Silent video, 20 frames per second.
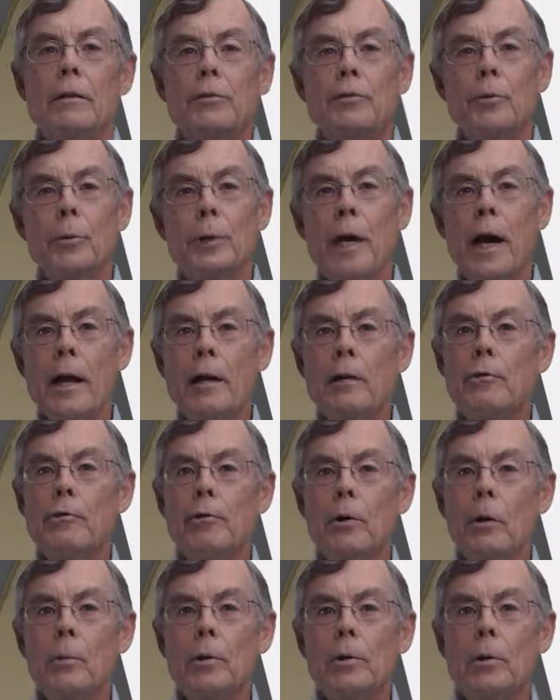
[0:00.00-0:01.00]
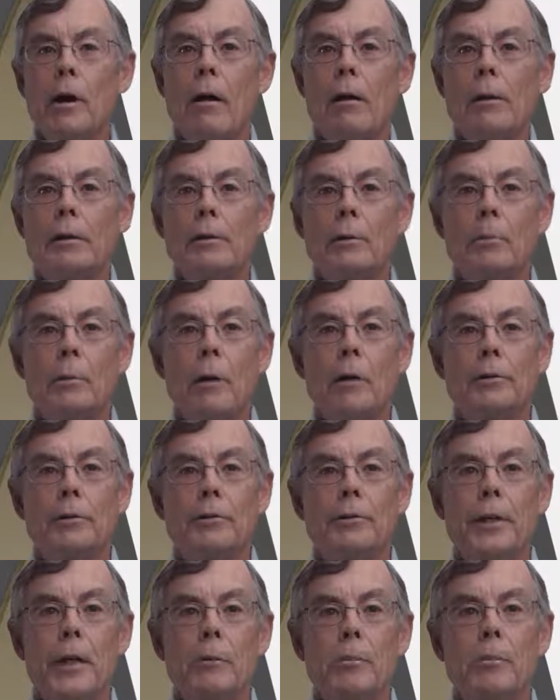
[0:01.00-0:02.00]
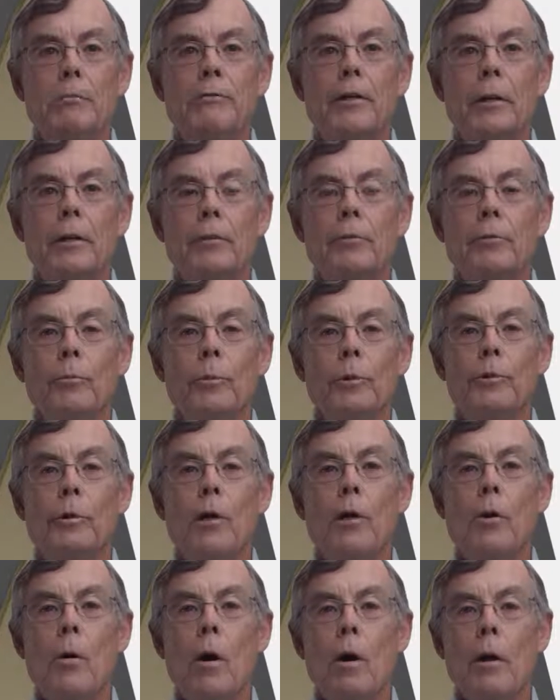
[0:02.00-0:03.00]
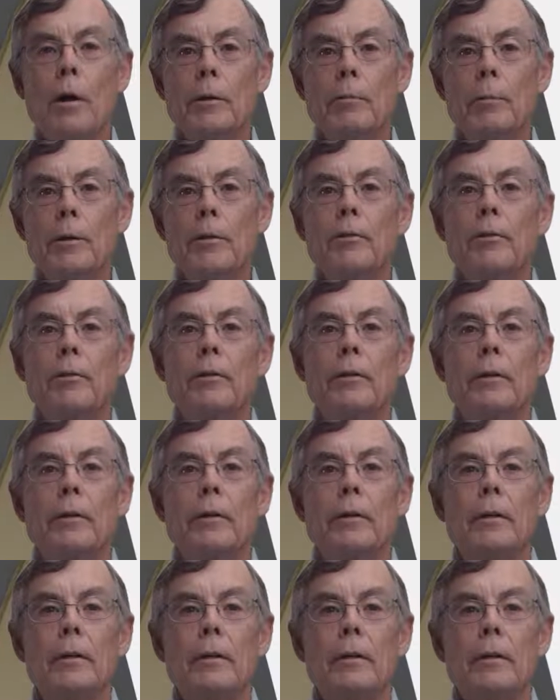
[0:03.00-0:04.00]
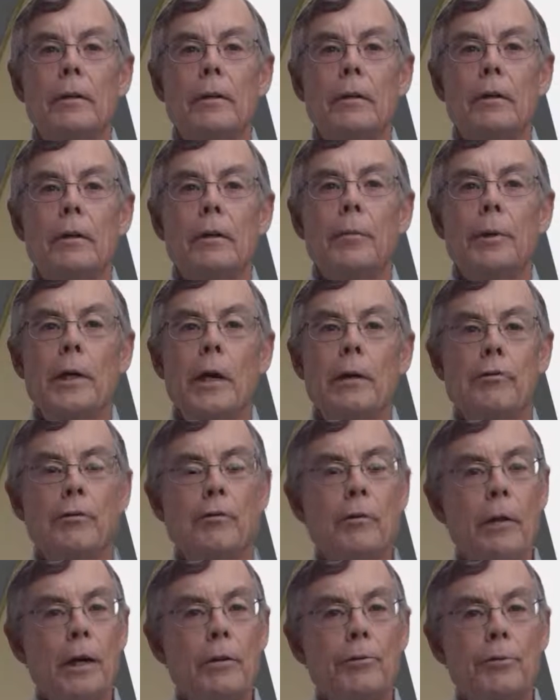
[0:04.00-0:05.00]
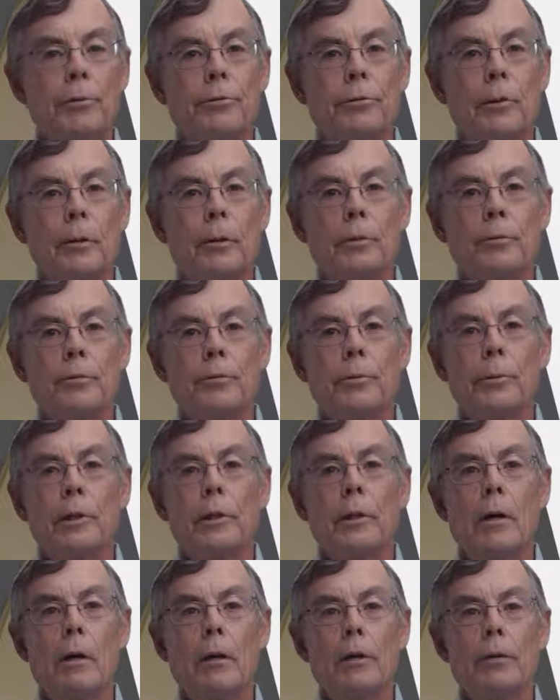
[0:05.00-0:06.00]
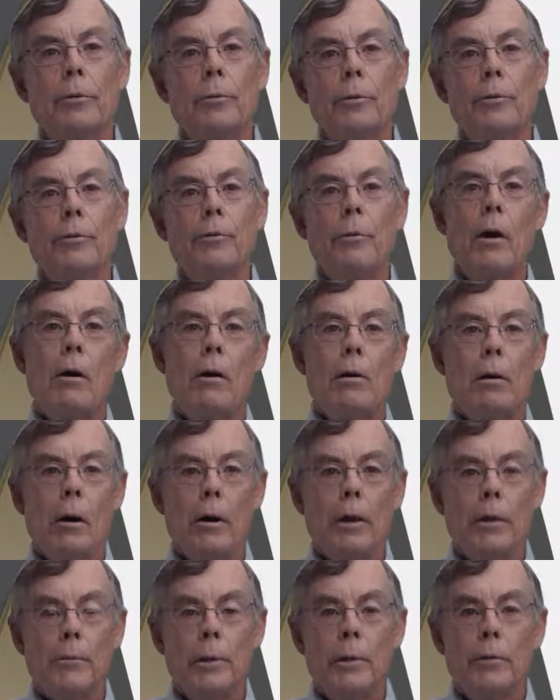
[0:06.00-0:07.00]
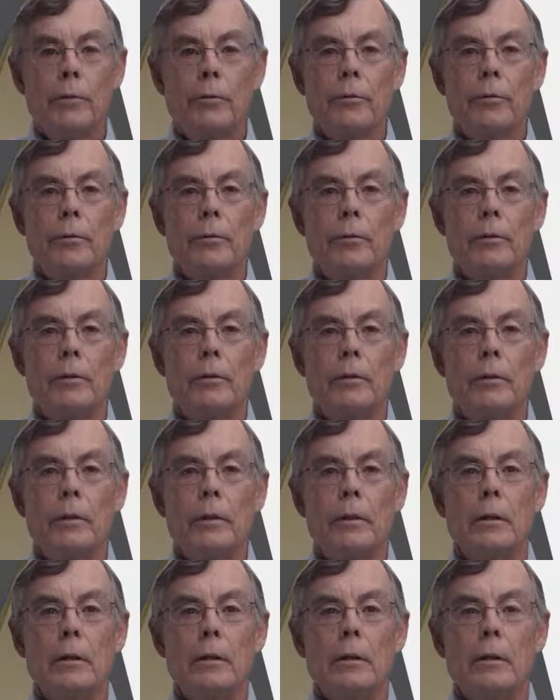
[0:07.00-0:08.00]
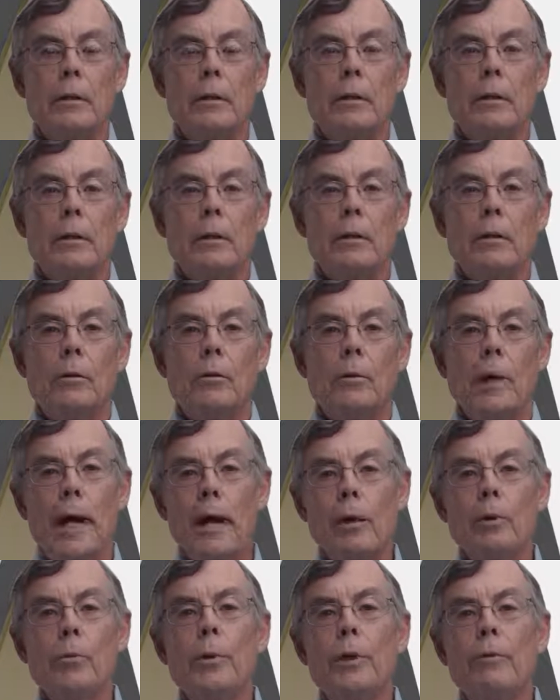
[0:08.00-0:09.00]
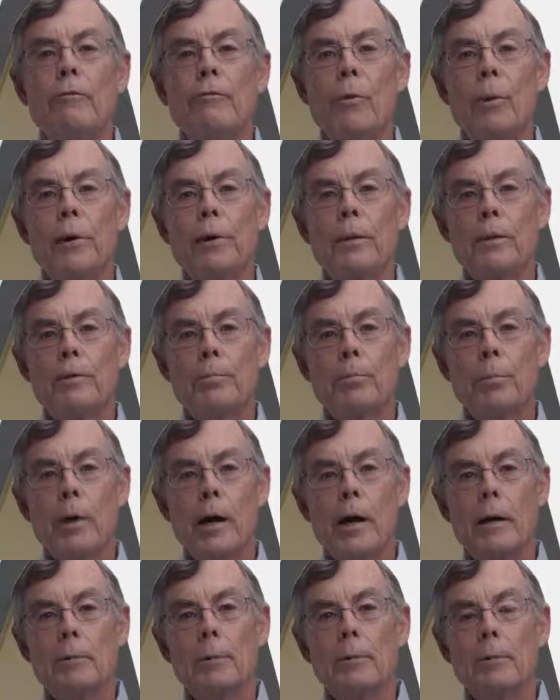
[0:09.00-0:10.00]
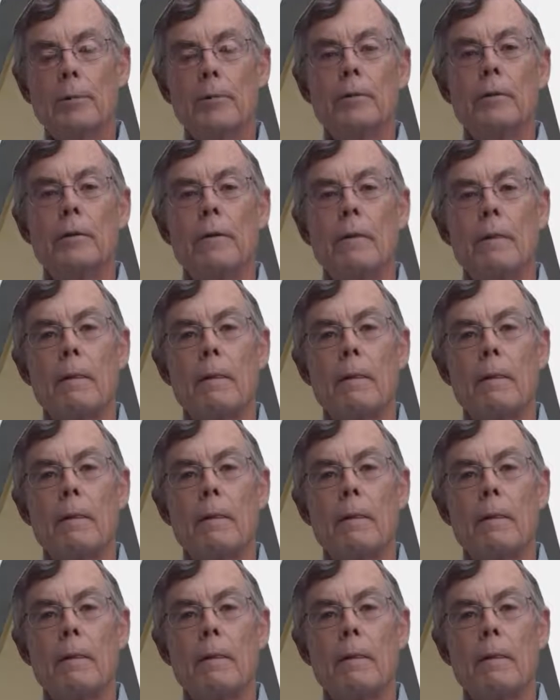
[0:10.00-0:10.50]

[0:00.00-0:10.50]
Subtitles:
So we got in trouble calling the mult-table function with no arguments. We got strange results when we called it with the wrong arguments. Well, how can we avoid these problems?